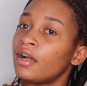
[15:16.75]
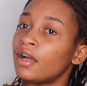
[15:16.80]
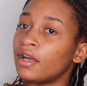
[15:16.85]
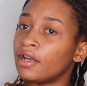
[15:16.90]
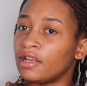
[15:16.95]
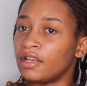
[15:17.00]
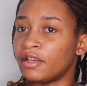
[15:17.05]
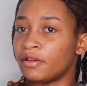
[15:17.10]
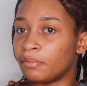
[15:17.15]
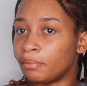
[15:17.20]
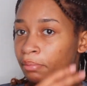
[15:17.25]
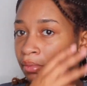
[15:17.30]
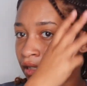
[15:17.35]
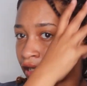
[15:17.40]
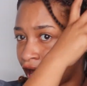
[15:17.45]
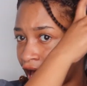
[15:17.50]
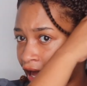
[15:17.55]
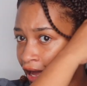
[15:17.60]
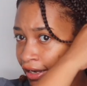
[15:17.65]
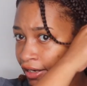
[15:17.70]
uh,
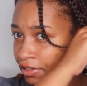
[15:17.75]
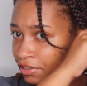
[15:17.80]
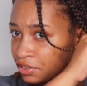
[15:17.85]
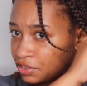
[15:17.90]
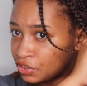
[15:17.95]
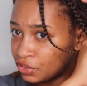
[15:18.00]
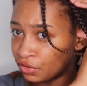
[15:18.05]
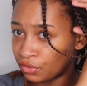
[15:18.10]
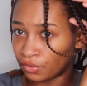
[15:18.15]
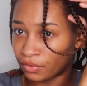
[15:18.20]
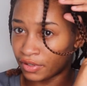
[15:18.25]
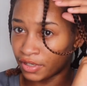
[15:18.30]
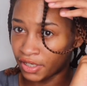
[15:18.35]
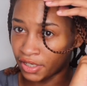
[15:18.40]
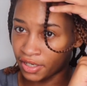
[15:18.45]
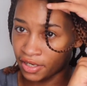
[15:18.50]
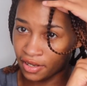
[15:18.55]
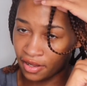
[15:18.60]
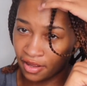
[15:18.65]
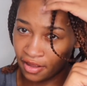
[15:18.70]
black to
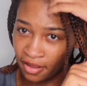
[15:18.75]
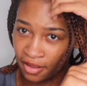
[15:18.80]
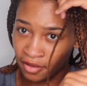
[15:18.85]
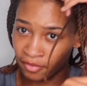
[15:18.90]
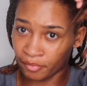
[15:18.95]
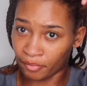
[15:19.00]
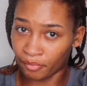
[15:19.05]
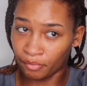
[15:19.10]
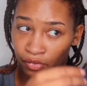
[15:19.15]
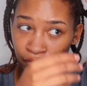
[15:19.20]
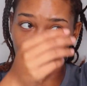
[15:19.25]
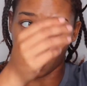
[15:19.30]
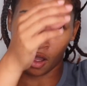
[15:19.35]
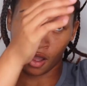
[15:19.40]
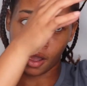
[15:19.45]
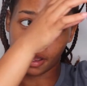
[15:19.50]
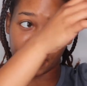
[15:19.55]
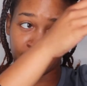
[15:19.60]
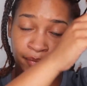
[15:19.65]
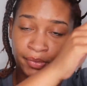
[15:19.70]
uh, um,
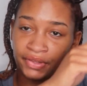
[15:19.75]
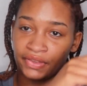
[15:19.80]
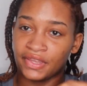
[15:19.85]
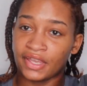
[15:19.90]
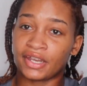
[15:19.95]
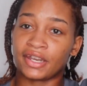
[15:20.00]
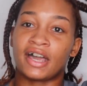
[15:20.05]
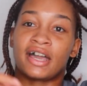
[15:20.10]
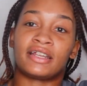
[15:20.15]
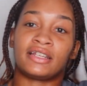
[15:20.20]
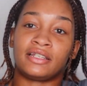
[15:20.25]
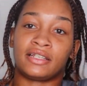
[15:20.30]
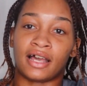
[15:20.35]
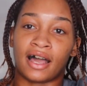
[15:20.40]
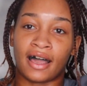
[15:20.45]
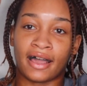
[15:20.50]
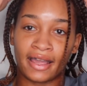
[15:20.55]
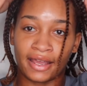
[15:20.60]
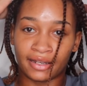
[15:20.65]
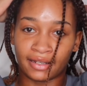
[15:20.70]
blonde, but then I
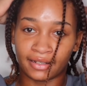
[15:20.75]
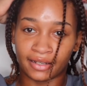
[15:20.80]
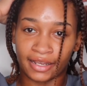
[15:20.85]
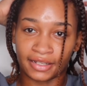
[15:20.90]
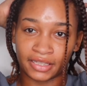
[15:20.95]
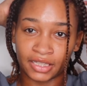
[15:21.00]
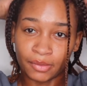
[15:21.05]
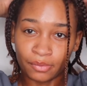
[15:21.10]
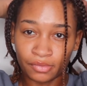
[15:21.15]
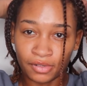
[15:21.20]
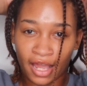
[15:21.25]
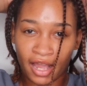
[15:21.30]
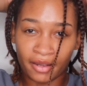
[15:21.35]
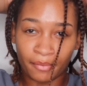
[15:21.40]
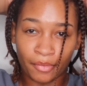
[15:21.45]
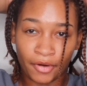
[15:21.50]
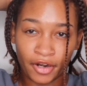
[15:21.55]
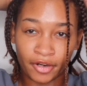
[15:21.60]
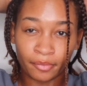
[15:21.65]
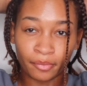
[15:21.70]
dyed like the
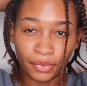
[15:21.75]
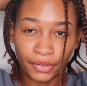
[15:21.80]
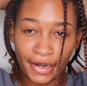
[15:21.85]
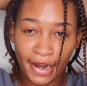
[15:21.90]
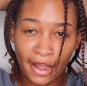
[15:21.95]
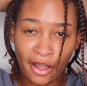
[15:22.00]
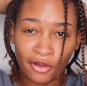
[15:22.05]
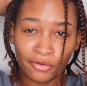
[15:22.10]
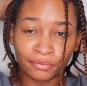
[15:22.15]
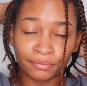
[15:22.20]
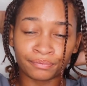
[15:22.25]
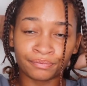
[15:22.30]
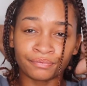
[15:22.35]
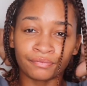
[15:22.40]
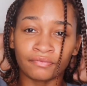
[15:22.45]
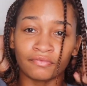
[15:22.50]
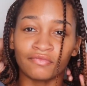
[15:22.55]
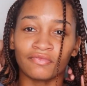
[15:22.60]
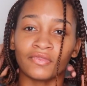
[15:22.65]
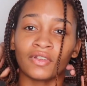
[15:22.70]
black part brown.
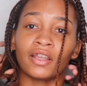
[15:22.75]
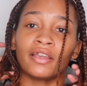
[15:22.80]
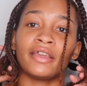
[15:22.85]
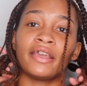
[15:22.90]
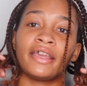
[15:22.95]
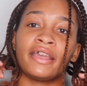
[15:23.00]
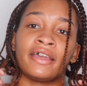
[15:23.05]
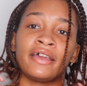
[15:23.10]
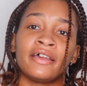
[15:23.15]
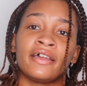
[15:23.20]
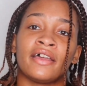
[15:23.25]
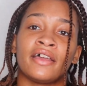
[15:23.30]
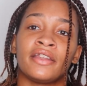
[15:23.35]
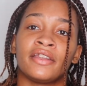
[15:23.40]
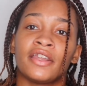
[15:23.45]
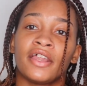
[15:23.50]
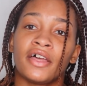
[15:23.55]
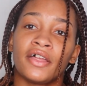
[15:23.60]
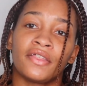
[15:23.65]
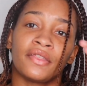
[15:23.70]

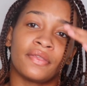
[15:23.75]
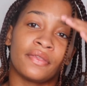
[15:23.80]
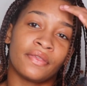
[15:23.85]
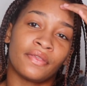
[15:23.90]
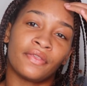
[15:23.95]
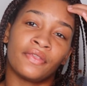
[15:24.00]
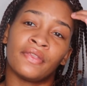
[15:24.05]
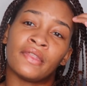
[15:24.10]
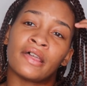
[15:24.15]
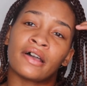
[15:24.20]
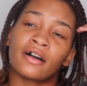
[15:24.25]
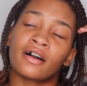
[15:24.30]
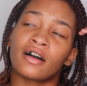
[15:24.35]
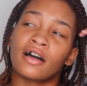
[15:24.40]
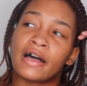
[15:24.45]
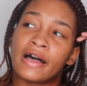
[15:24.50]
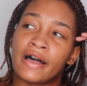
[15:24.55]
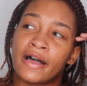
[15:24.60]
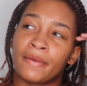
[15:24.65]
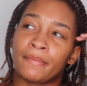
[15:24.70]
And
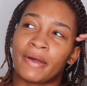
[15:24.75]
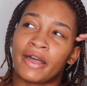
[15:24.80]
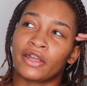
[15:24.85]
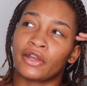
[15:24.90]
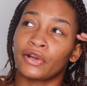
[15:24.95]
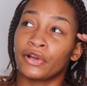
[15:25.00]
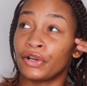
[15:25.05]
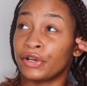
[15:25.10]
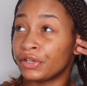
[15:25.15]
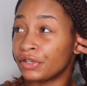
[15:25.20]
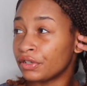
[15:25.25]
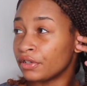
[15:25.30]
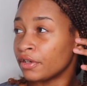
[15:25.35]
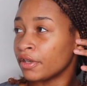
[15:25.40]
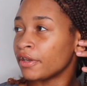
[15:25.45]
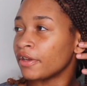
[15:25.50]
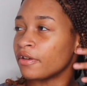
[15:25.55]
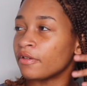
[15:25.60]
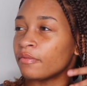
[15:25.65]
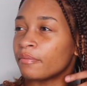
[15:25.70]
um, I heard
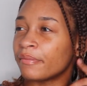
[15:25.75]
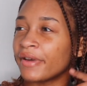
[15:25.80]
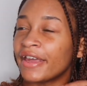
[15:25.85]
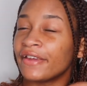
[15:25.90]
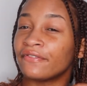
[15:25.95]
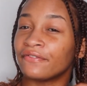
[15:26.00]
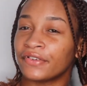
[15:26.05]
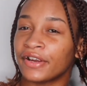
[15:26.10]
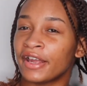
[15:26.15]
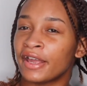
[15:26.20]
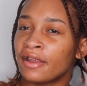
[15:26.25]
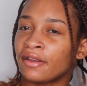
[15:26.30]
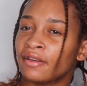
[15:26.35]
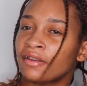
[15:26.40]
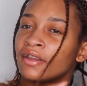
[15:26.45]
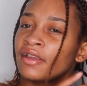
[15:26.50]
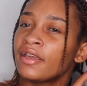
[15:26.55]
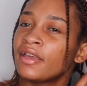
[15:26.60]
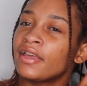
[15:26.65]
my friend